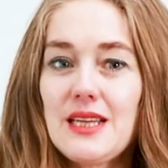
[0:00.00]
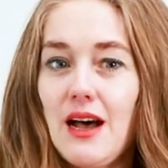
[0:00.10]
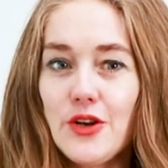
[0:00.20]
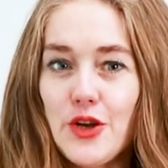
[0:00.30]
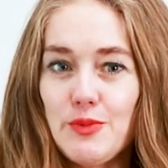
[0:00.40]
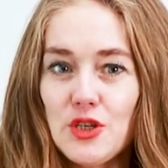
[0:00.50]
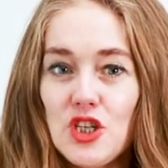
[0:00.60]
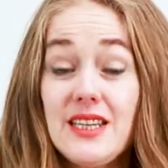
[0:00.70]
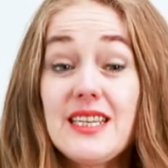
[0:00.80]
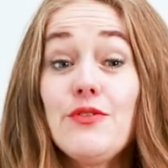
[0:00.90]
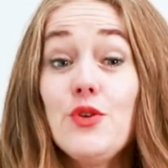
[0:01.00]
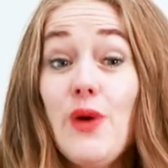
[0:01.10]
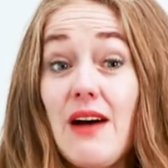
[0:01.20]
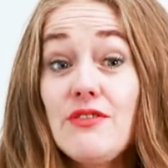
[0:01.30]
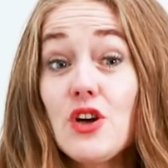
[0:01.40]
downloadable sheet if you
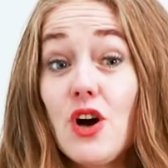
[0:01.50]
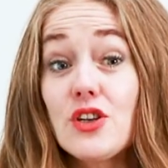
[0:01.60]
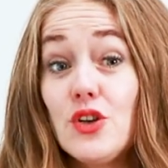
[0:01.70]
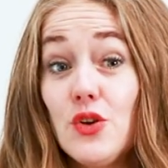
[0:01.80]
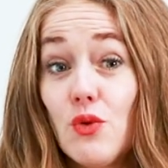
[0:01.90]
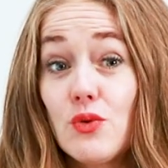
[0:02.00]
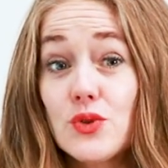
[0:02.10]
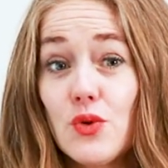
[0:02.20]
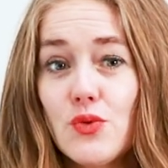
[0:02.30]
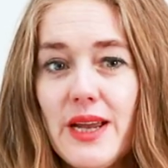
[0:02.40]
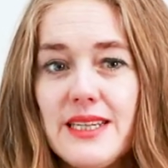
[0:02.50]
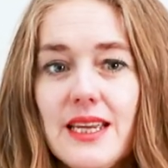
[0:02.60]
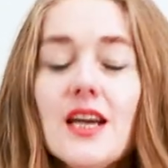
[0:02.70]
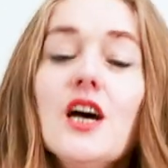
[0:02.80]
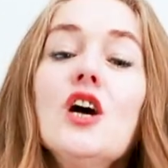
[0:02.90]
haven't gotten yours already.